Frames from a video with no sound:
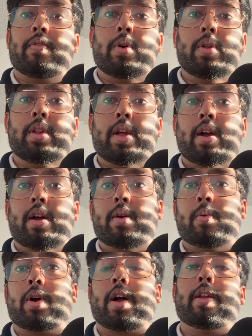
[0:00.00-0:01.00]
role
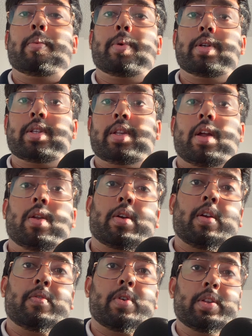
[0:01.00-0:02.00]
what kind of person they're
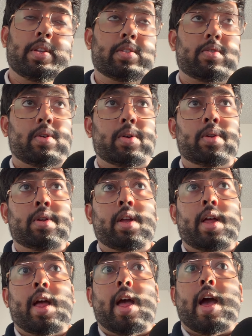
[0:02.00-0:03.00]
looking for this role.
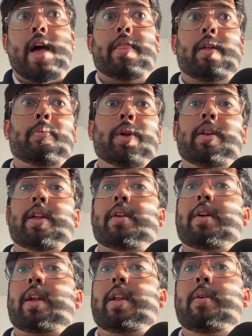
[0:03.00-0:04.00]
And then we
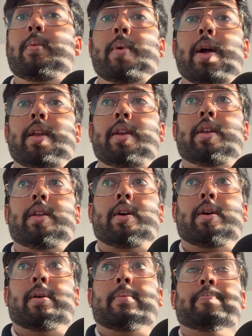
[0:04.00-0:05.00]
directly went
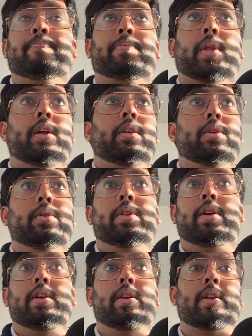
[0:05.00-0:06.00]
into
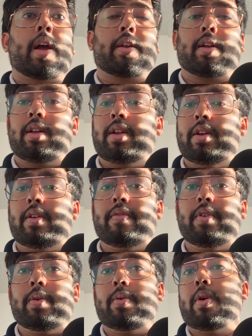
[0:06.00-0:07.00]
the technical
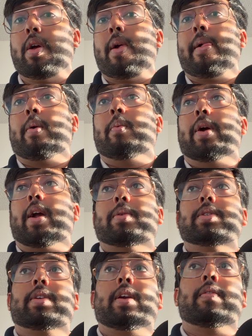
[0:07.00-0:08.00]
interview, where I
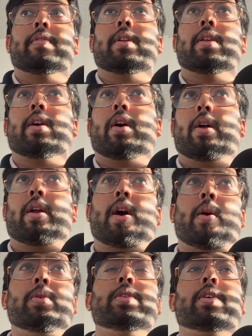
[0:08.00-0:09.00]
was given,
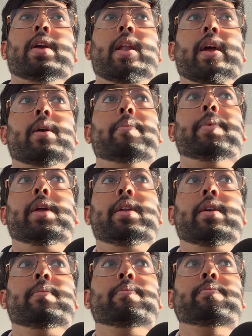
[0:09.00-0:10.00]
I would say, like a
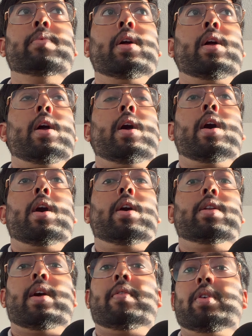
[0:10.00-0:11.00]
medium
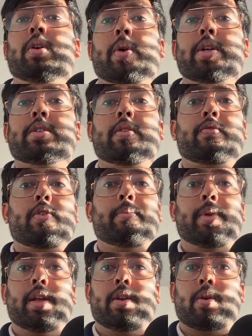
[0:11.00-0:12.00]
level question
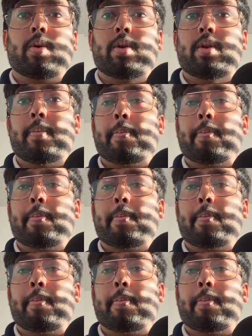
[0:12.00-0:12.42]
from lead code.